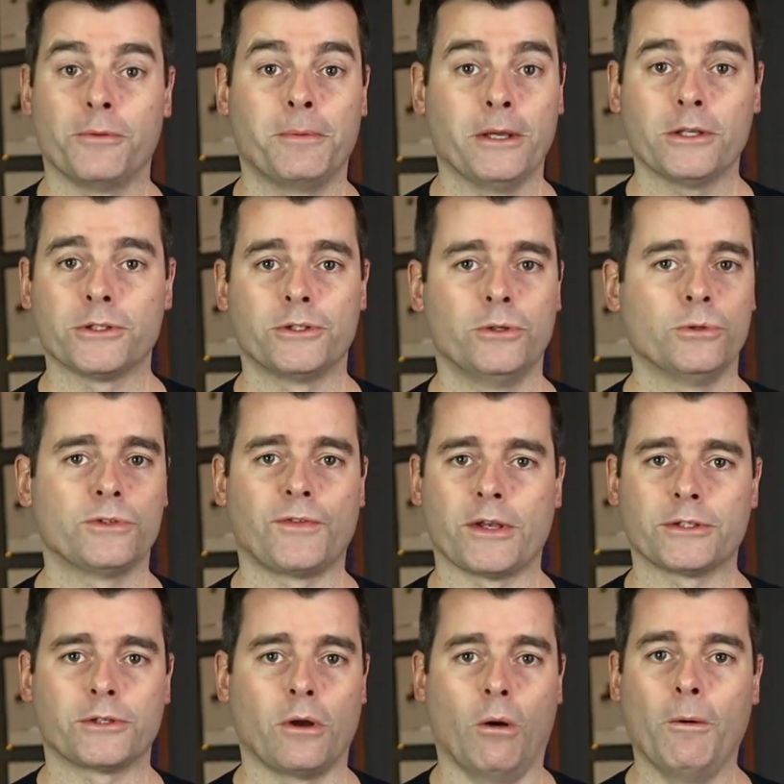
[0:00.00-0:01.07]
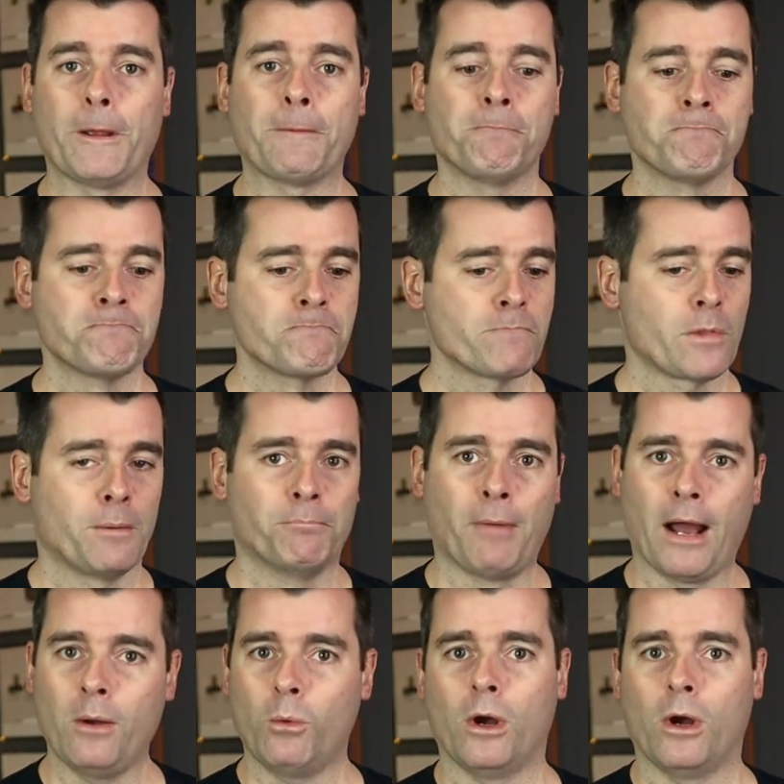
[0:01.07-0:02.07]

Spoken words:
the biggest snooze fest going. My